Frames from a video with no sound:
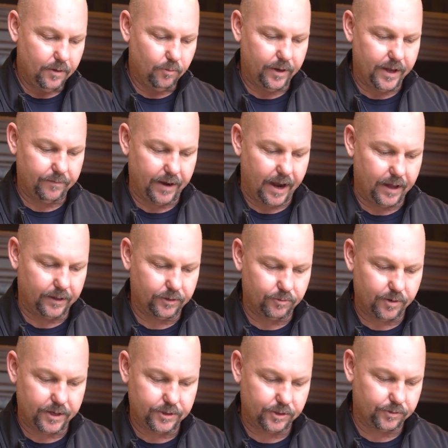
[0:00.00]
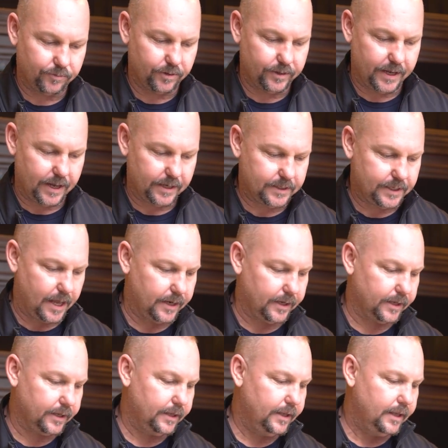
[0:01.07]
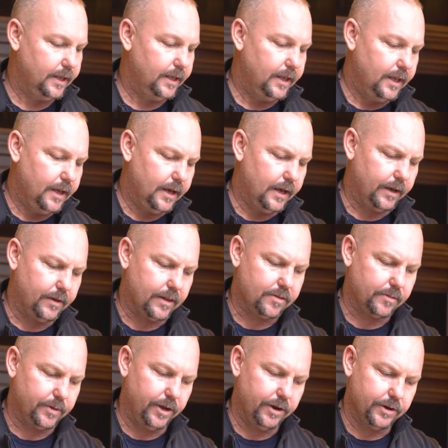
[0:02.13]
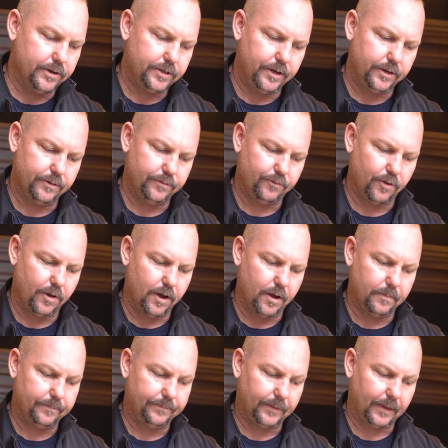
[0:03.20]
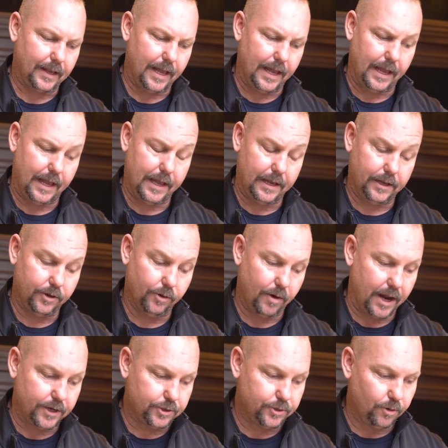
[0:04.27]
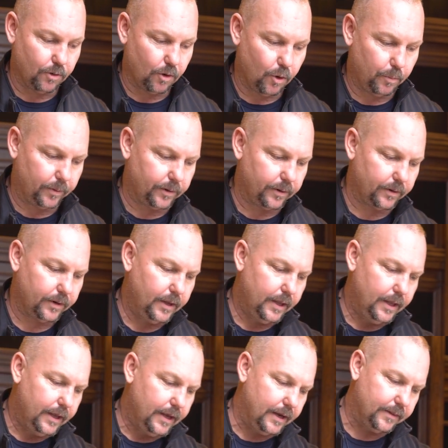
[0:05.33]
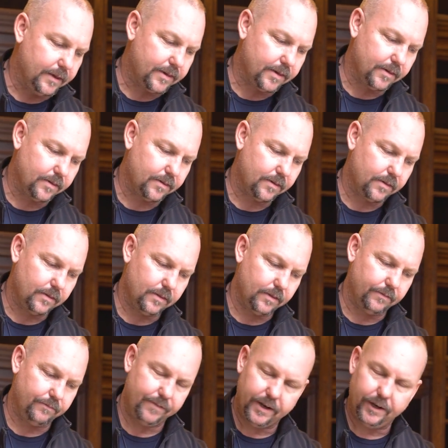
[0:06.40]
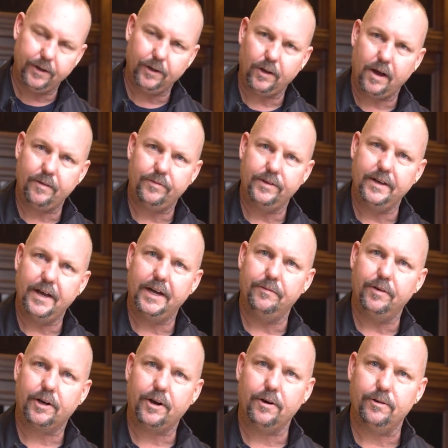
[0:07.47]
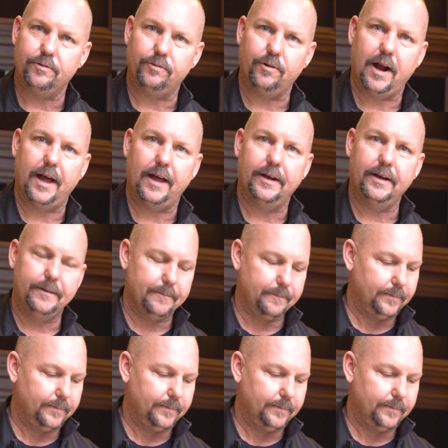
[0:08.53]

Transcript: We have Allen wrenches for the antenna. I got some gears here from a garage door opener, and this is the finial off the end of a curtain rod.